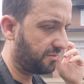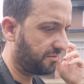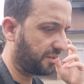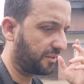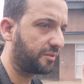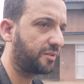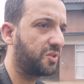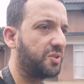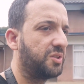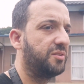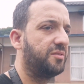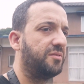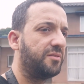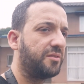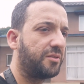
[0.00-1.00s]
the
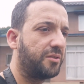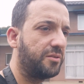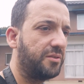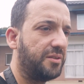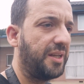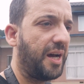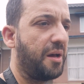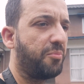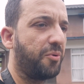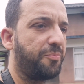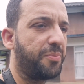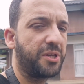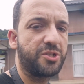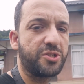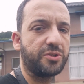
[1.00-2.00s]
good type
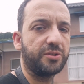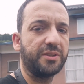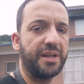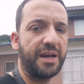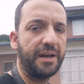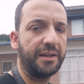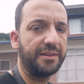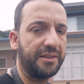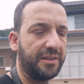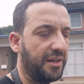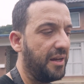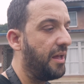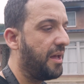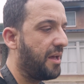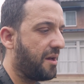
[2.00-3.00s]
of picture that
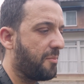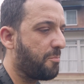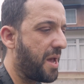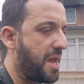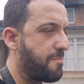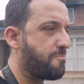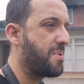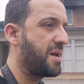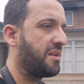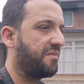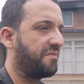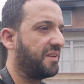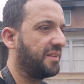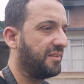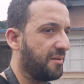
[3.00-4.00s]
may
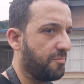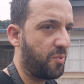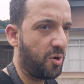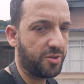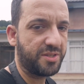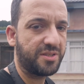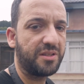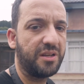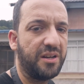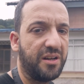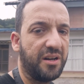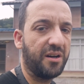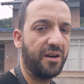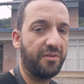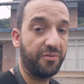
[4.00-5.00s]
benefit the most
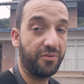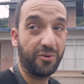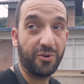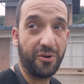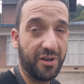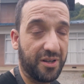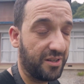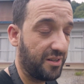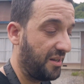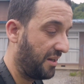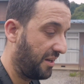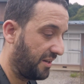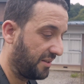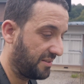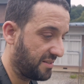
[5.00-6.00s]
for
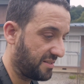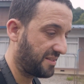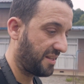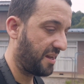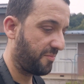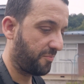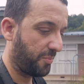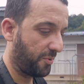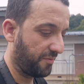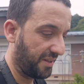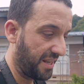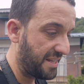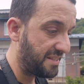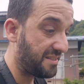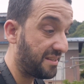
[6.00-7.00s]
this type of
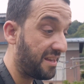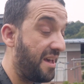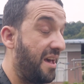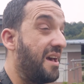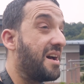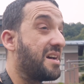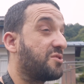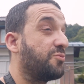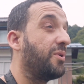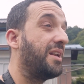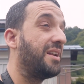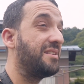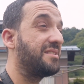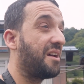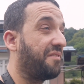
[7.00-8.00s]
lens, as
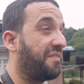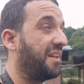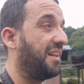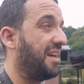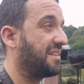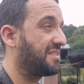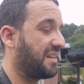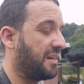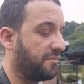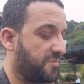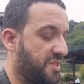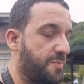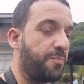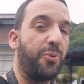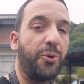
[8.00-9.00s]
well as I feel like
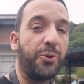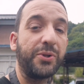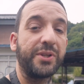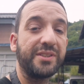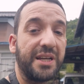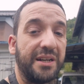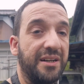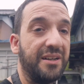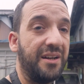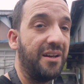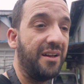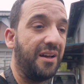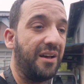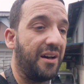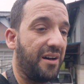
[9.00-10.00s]
some sport,
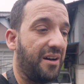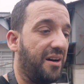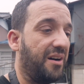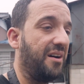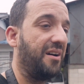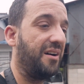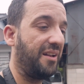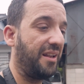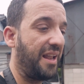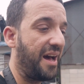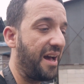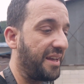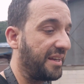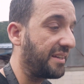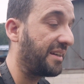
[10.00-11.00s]

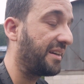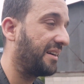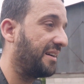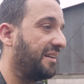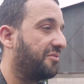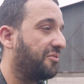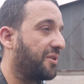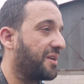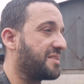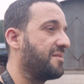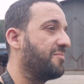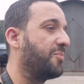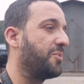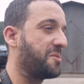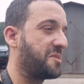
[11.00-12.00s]
like for
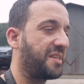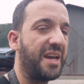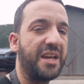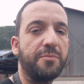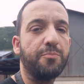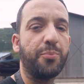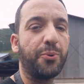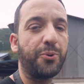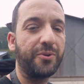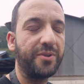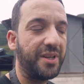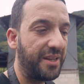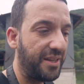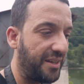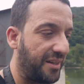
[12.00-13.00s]
example
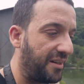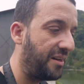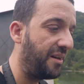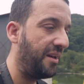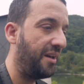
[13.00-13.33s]
skateboarding